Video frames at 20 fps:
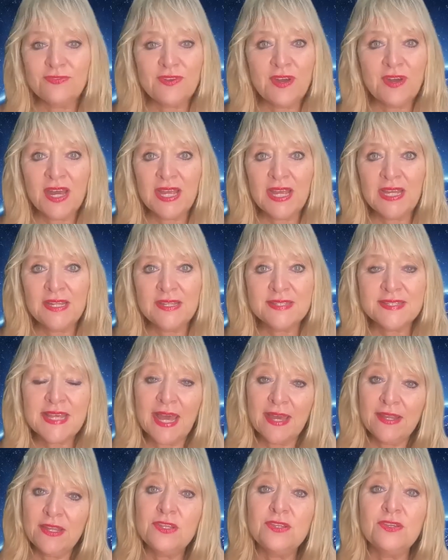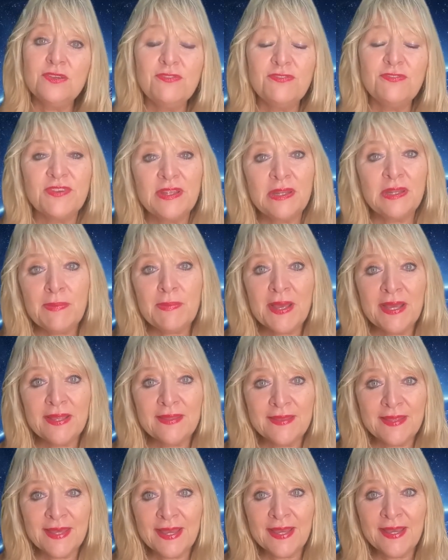violence. How do you feel
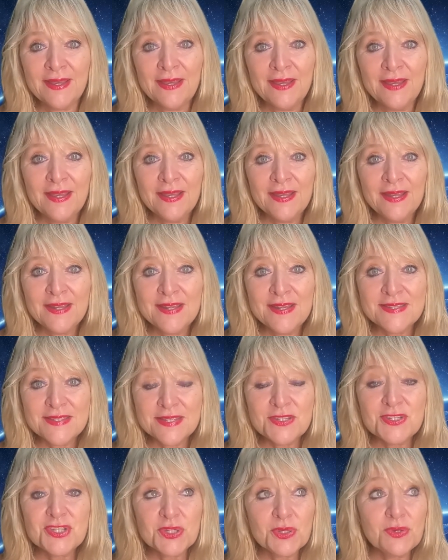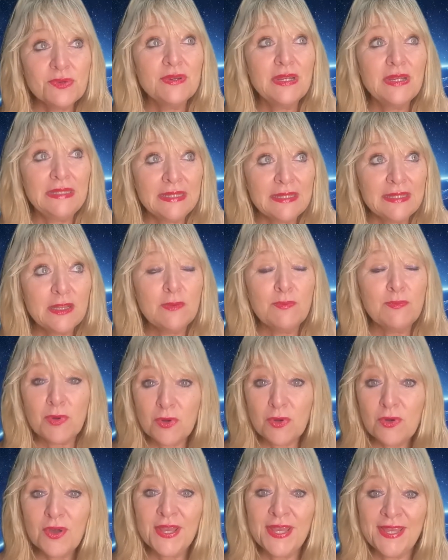about that? Since you were a little
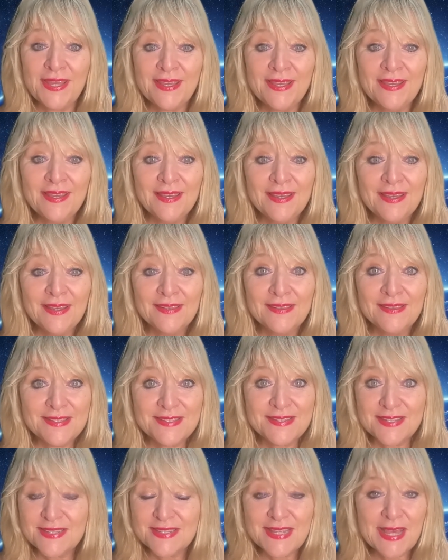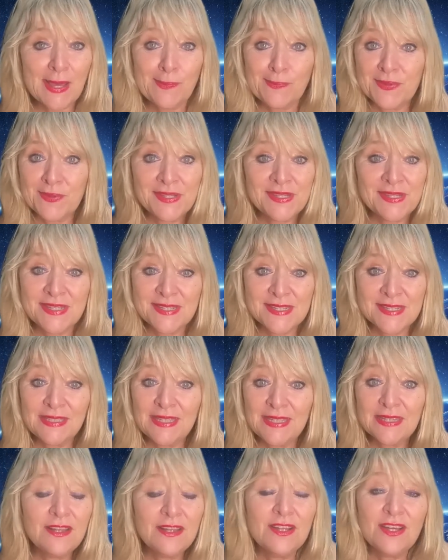boy, this has happened. A
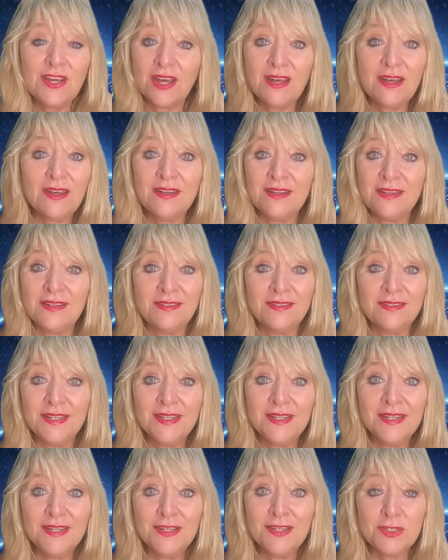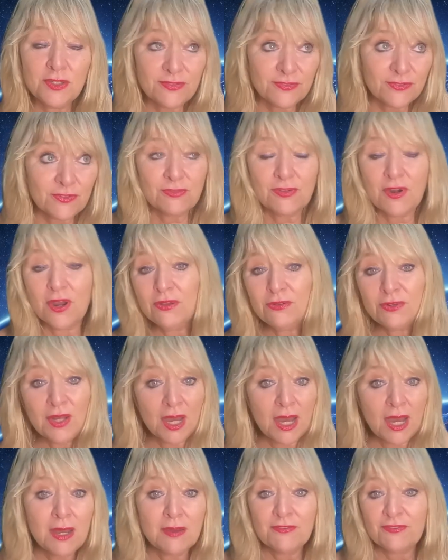little girl, you've grown
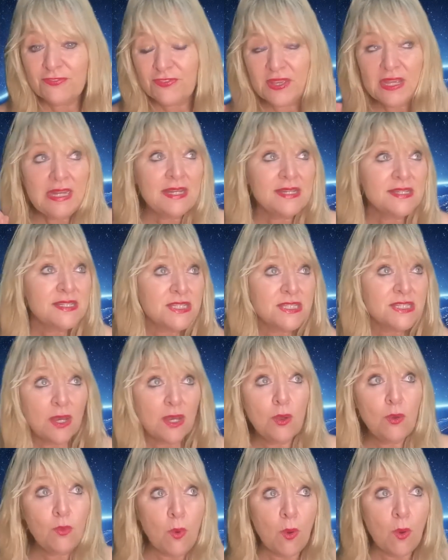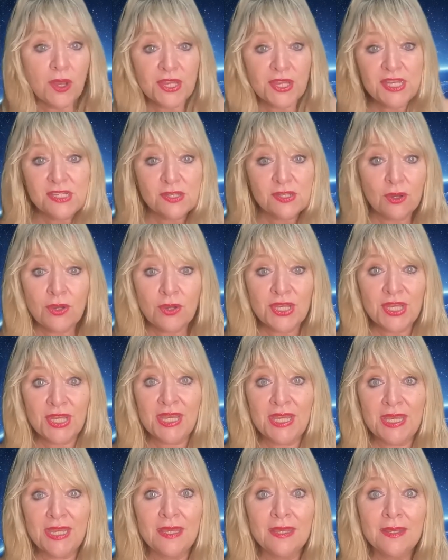up feeling so wonky
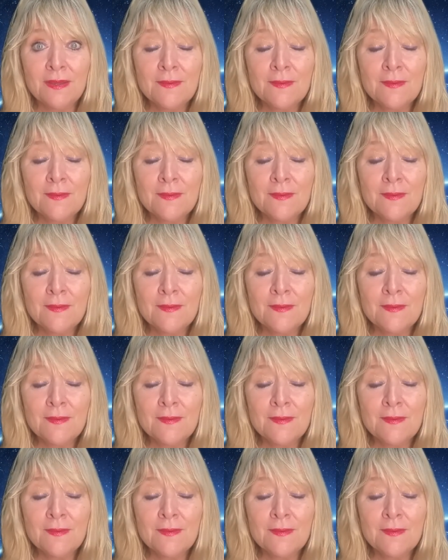donkey,